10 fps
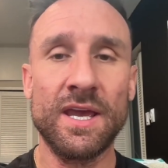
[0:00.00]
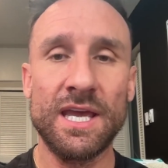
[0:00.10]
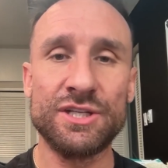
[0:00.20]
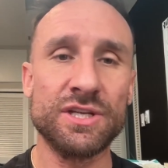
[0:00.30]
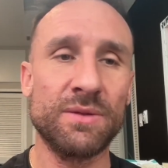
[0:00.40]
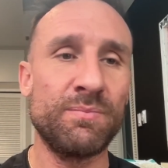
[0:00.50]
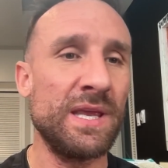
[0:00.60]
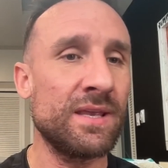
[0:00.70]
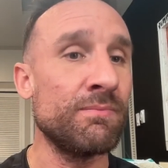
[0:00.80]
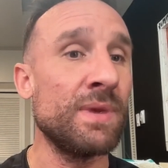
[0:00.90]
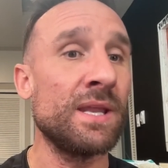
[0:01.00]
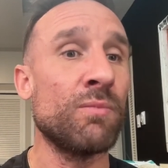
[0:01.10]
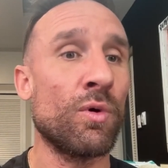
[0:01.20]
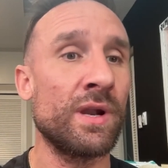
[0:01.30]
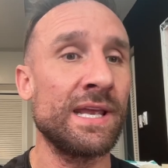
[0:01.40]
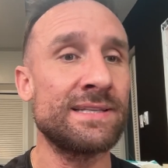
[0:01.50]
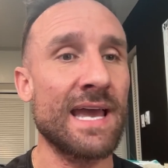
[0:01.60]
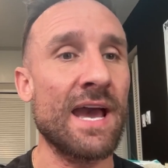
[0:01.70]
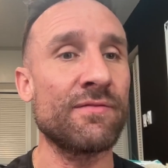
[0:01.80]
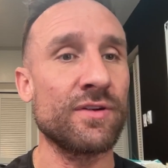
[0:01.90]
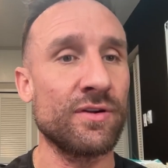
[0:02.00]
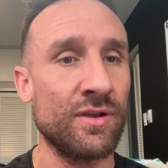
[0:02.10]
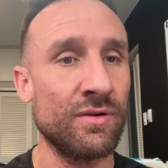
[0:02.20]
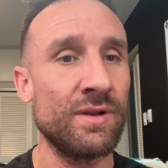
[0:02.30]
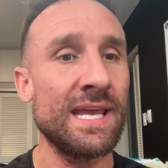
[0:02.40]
It should peak mid-morning to afternoon